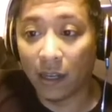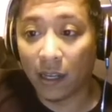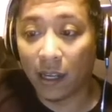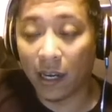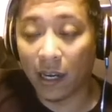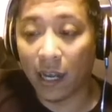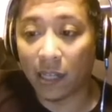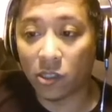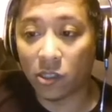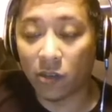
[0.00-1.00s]
and add
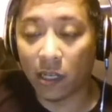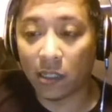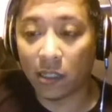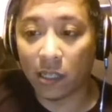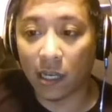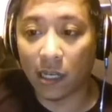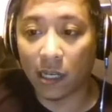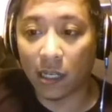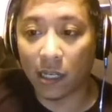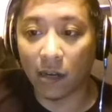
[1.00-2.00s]
it straight inside
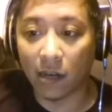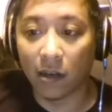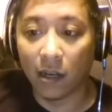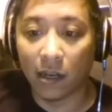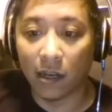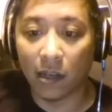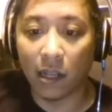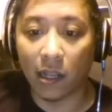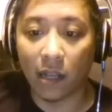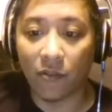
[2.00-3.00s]
here. Now,
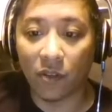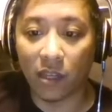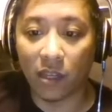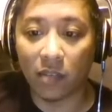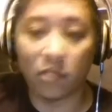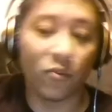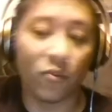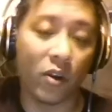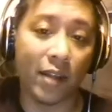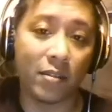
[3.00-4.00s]
for
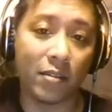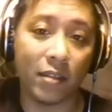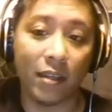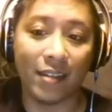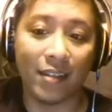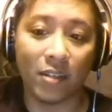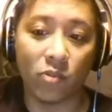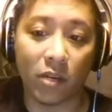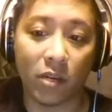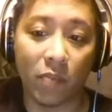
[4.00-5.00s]
Etsy, it does
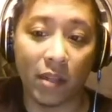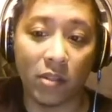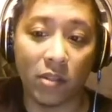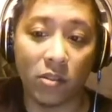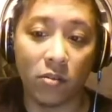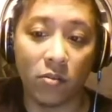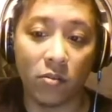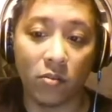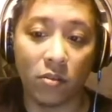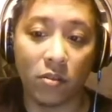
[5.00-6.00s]
recommend that you
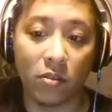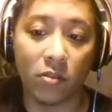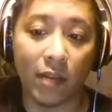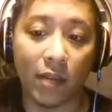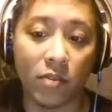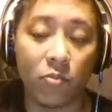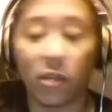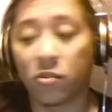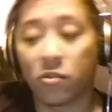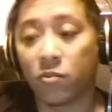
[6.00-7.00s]
do 2,000
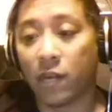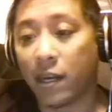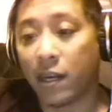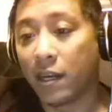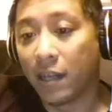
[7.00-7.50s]
pixels wide.